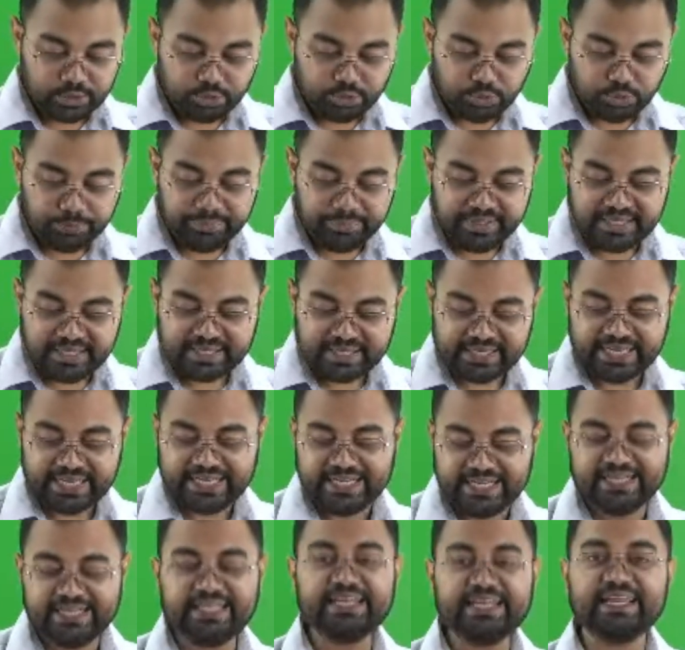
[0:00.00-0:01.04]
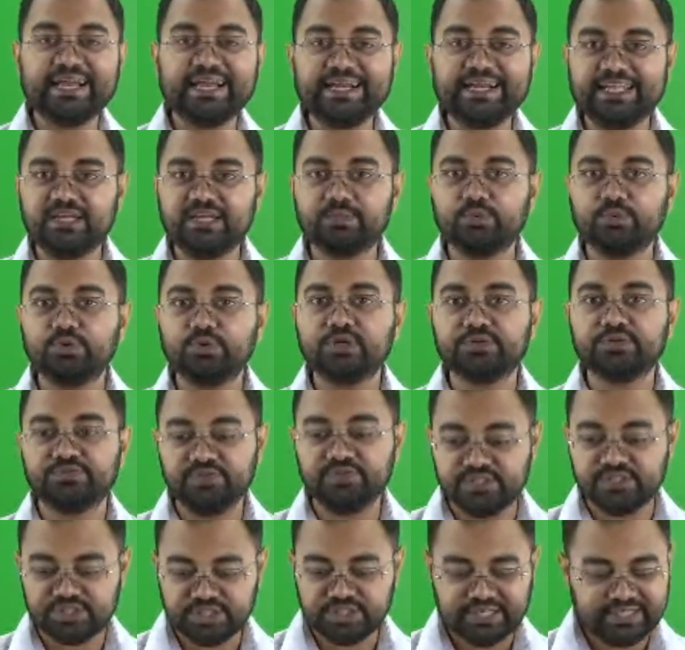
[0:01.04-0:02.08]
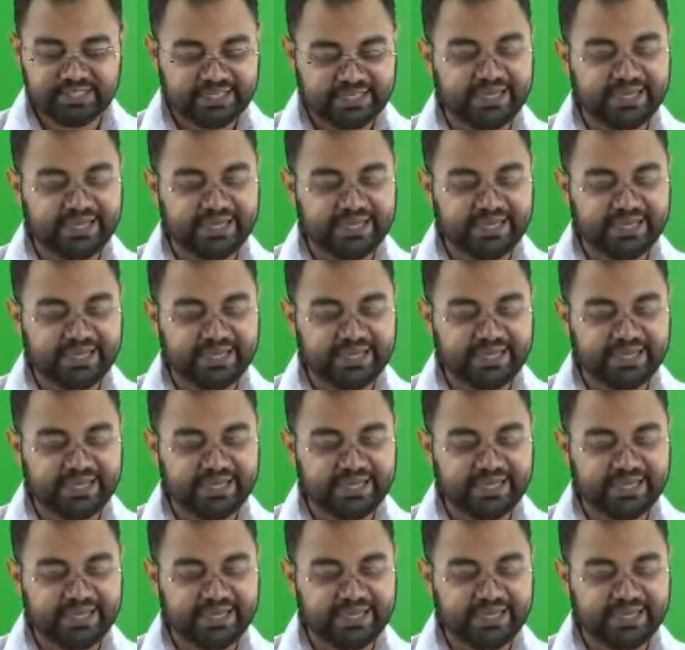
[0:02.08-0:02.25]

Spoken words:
to make LED lighting more efficient